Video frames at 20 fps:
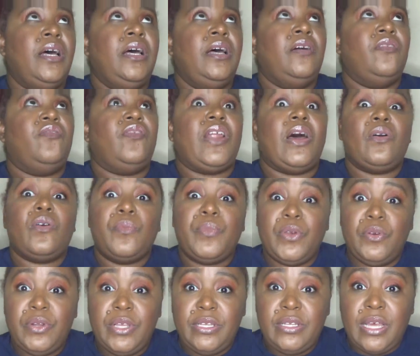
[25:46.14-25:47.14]

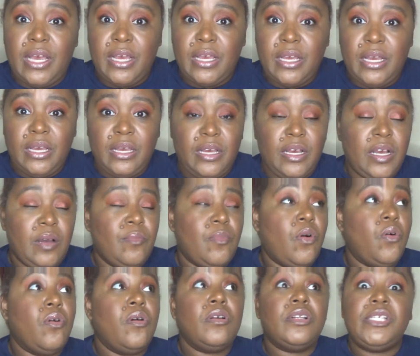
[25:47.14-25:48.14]
flowerbeauty.com
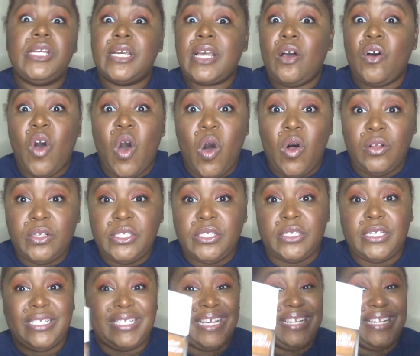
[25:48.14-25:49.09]
or check out Ulta, because I